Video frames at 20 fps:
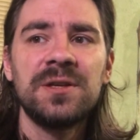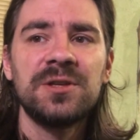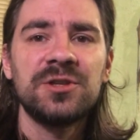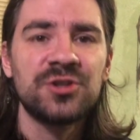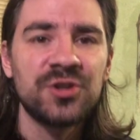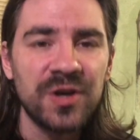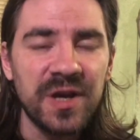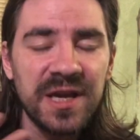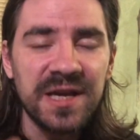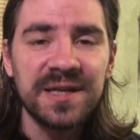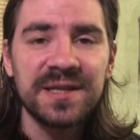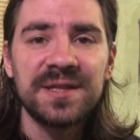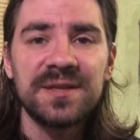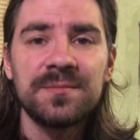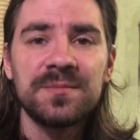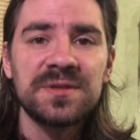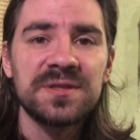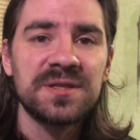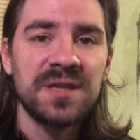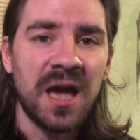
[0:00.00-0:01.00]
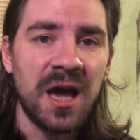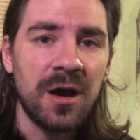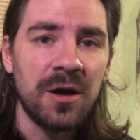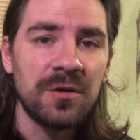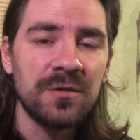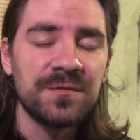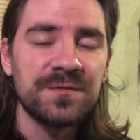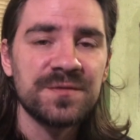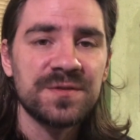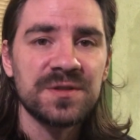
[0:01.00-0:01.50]
trigger
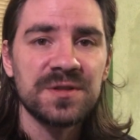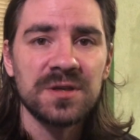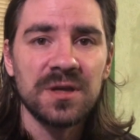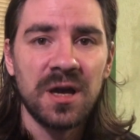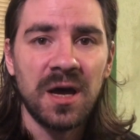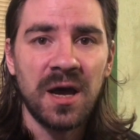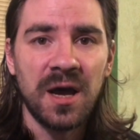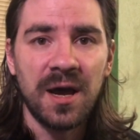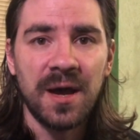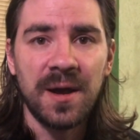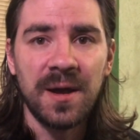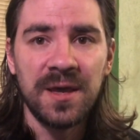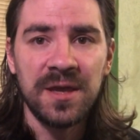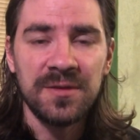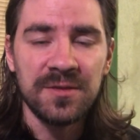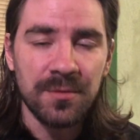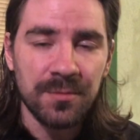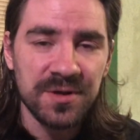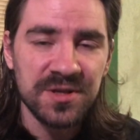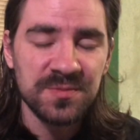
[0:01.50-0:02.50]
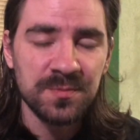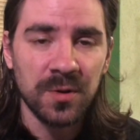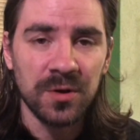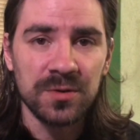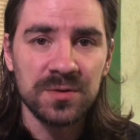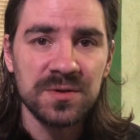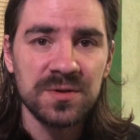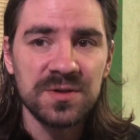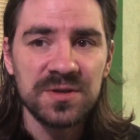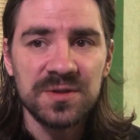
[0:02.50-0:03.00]
themselves uh, in the
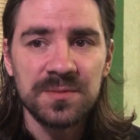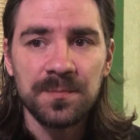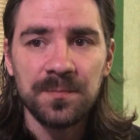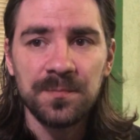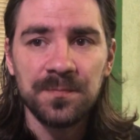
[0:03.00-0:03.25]
response.